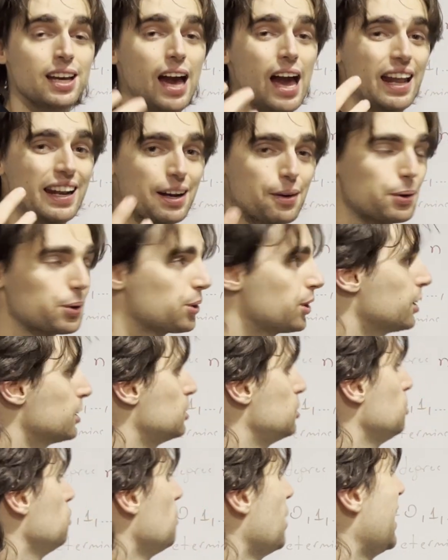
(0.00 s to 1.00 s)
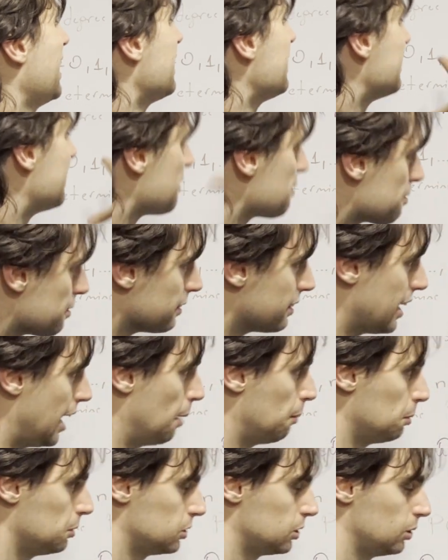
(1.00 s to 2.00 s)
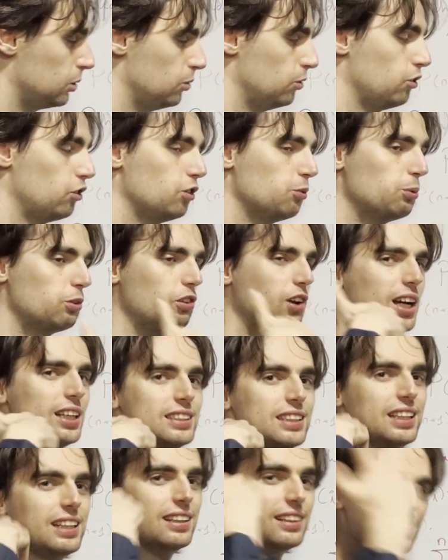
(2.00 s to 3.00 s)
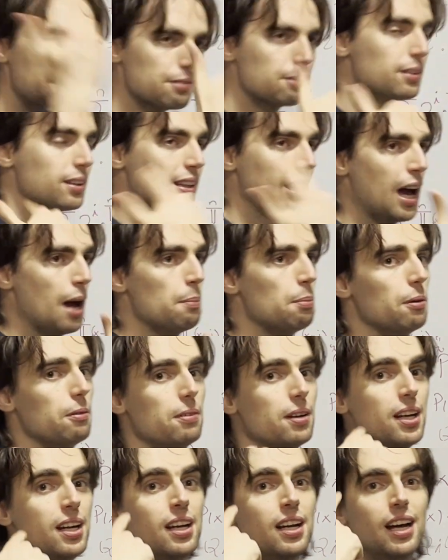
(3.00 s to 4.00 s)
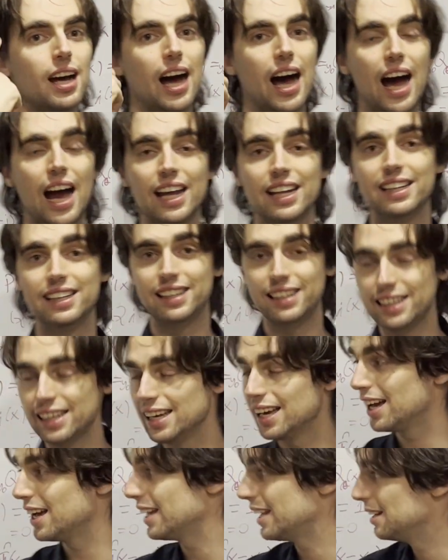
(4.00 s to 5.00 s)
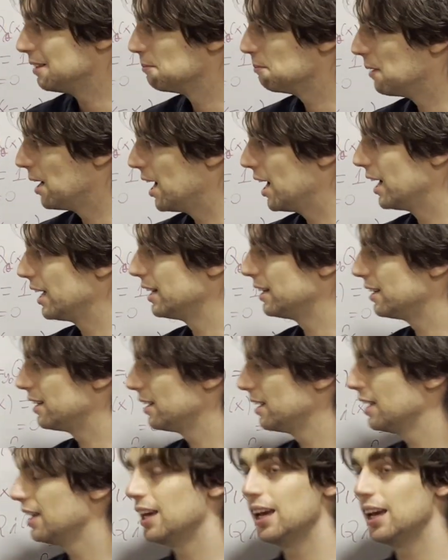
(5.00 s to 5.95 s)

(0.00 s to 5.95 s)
And now we're going to do a different type of solution, which has a different type of idea in mind.